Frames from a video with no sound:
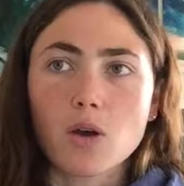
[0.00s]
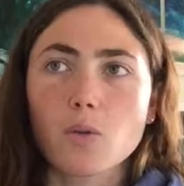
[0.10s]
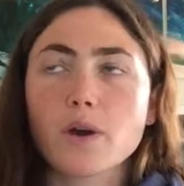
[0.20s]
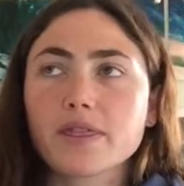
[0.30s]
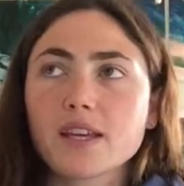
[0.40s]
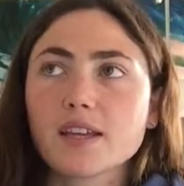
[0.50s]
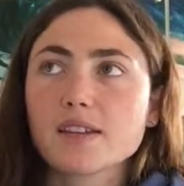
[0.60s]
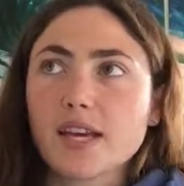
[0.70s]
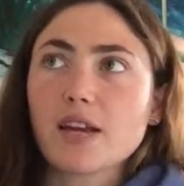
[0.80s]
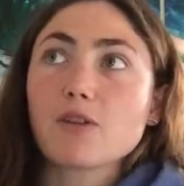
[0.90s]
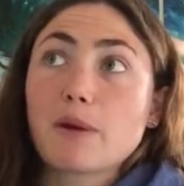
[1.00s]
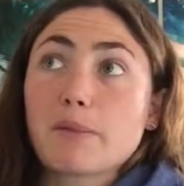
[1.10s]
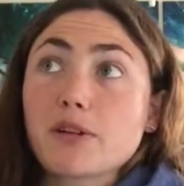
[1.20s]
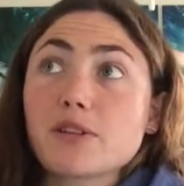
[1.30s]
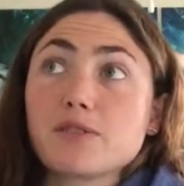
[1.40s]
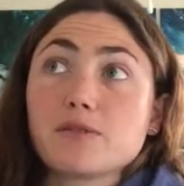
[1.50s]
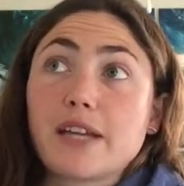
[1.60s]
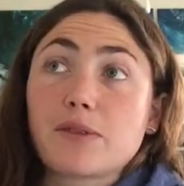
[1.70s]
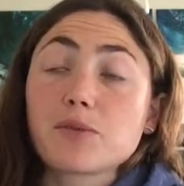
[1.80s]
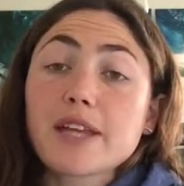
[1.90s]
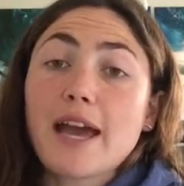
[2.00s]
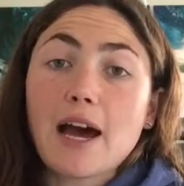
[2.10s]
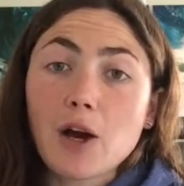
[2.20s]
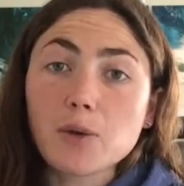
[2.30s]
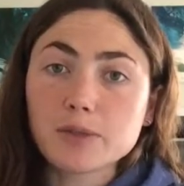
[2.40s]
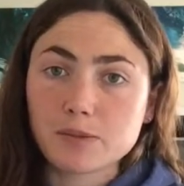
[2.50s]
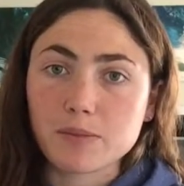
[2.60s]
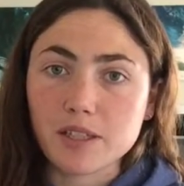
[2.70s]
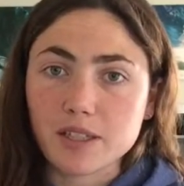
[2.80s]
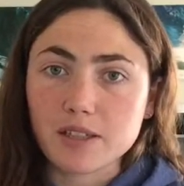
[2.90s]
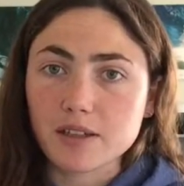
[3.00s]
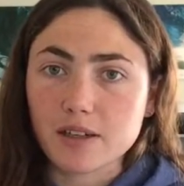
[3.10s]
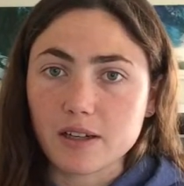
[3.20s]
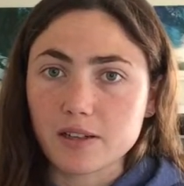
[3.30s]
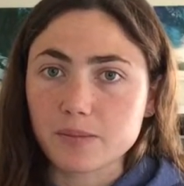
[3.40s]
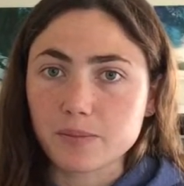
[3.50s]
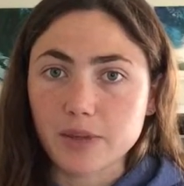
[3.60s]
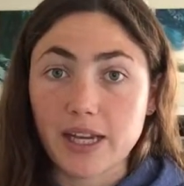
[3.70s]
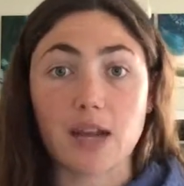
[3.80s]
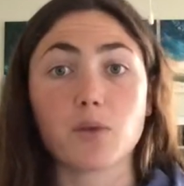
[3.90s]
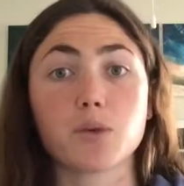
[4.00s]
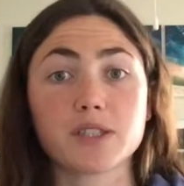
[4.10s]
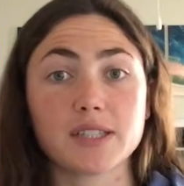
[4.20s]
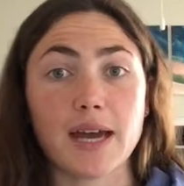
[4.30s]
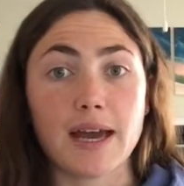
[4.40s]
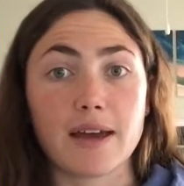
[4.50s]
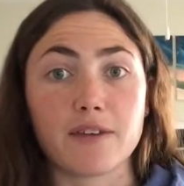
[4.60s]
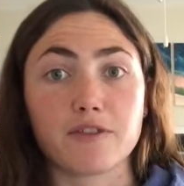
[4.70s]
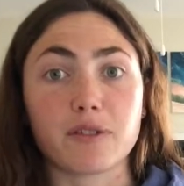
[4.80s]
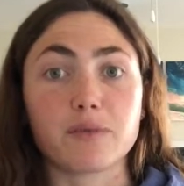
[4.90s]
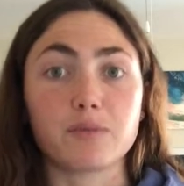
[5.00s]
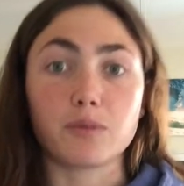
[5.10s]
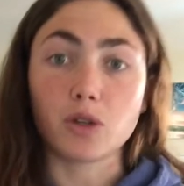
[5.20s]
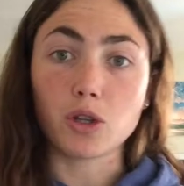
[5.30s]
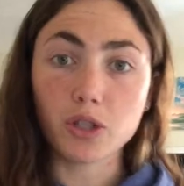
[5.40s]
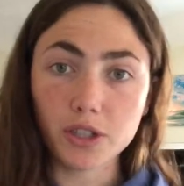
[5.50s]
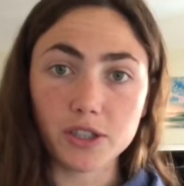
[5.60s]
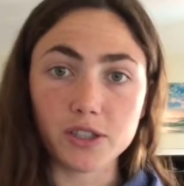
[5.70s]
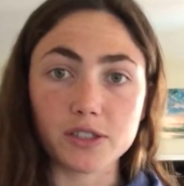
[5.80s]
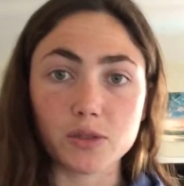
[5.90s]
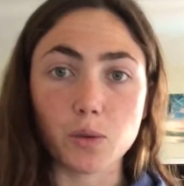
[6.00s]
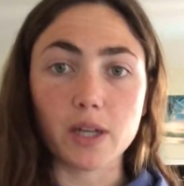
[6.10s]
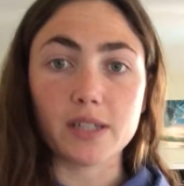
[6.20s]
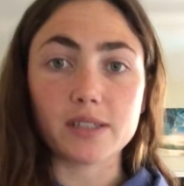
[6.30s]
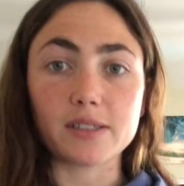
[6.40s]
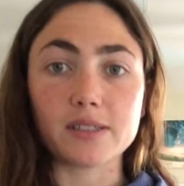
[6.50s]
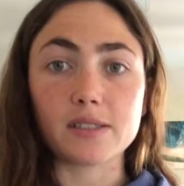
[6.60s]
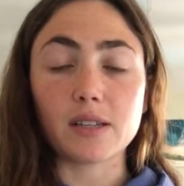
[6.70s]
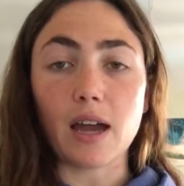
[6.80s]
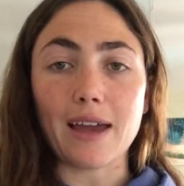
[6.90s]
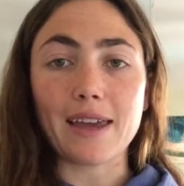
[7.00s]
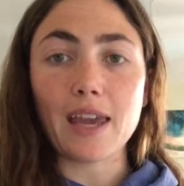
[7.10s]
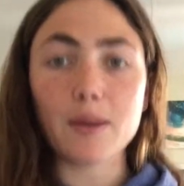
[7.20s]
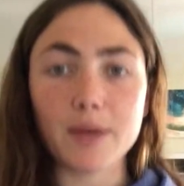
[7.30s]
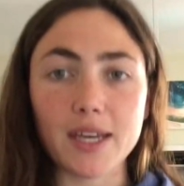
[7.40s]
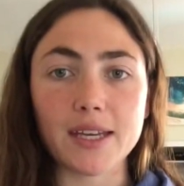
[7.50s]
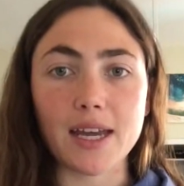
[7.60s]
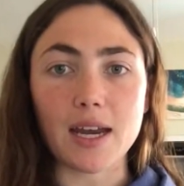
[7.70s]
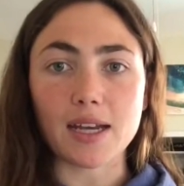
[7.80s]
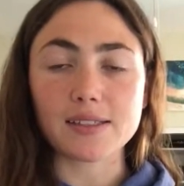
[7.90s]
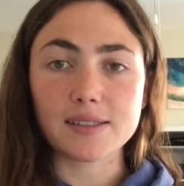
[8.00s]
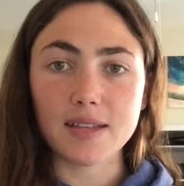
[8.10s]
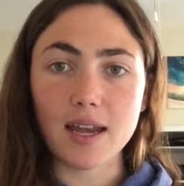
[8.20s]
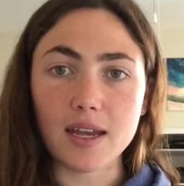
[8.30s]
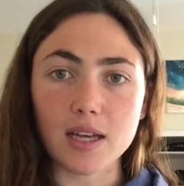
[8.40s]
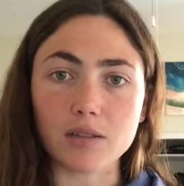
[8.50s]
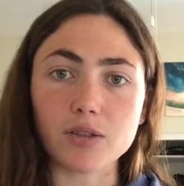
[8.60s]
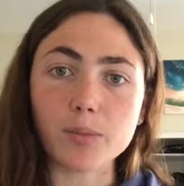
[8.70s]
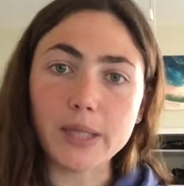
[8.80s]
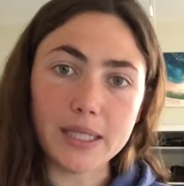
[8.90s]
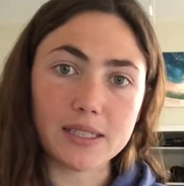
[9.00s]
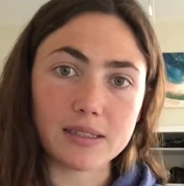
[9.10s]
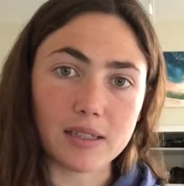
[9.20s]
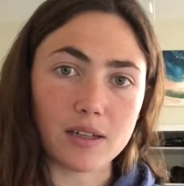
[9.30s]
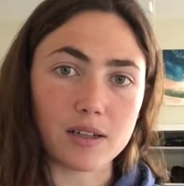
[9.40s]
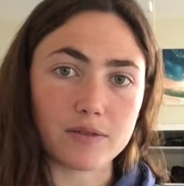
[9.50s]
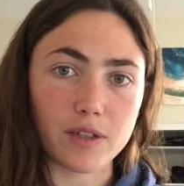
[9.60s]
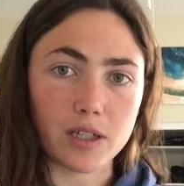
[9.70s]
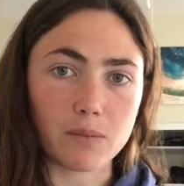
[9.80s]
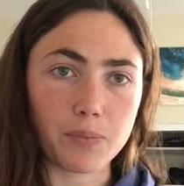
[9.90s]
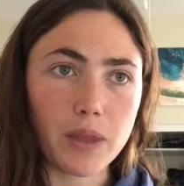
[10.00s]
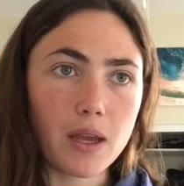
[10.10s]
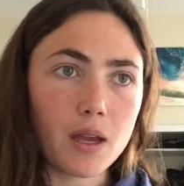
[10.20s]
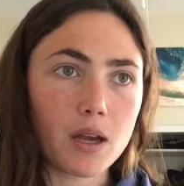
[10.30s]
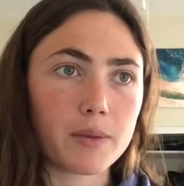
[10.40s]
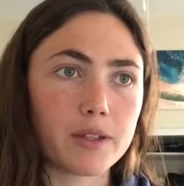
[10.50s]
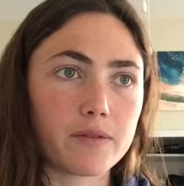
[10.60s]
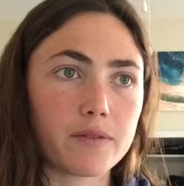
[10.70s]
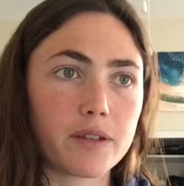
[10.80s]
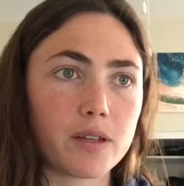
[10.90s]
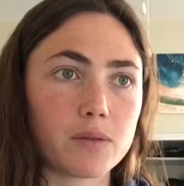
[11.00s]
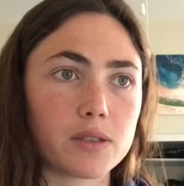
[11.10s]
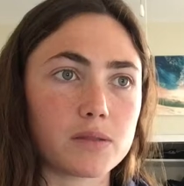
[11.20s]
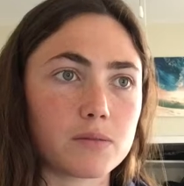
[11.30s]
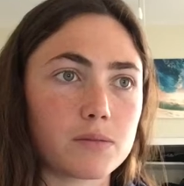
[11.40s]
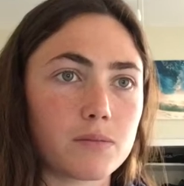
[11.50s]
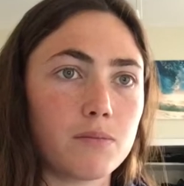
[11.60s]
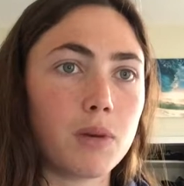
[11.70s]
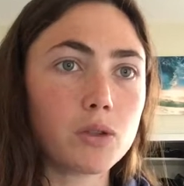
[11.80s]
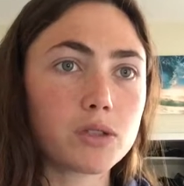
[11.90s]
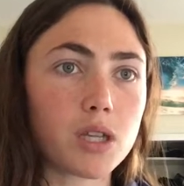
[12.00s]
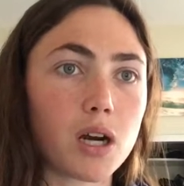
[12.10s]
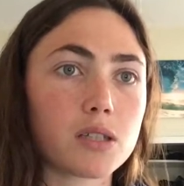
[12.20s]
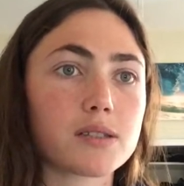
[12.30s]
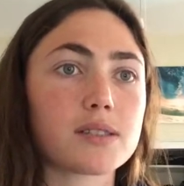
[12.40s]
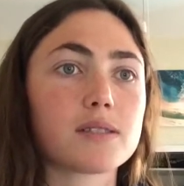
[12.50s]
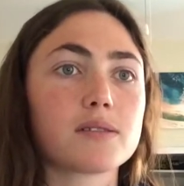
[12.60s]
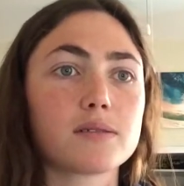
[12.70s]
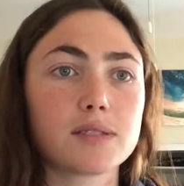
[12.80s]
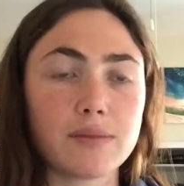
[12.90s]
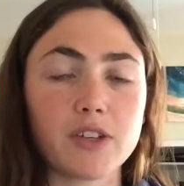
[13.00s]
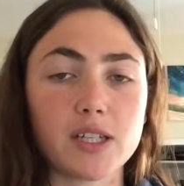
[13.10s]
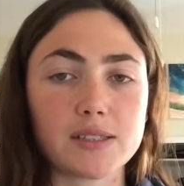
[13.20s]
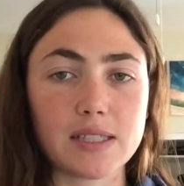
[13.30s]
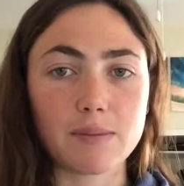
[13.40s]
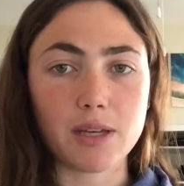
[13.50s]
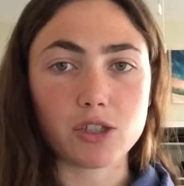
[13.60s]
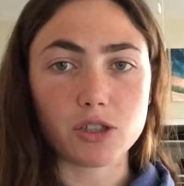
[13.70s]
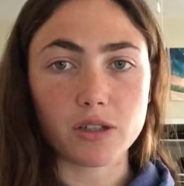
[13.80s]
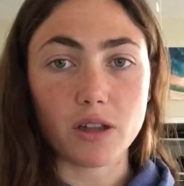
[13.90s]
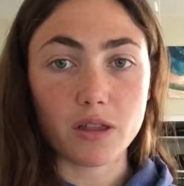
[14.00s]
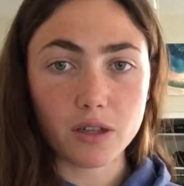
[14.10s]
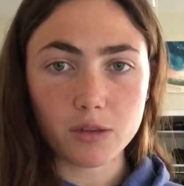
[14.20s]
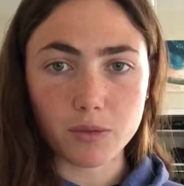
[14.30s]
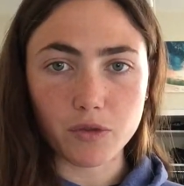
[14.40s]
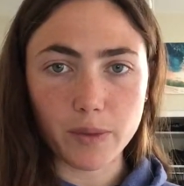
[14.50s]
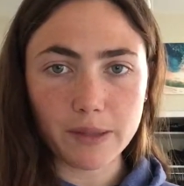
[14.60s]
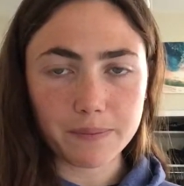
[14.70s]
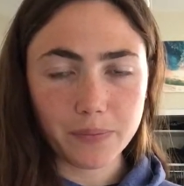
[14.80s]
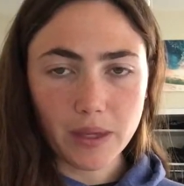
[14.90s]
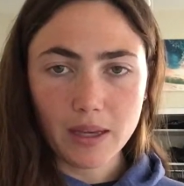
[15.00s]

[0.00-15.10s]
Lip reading: One thing that I remember that really helped me that I wouldn't have learned was I came in and I sang a little piece of, I believe it was Mozart's Symphony in C major, the 3rd movement.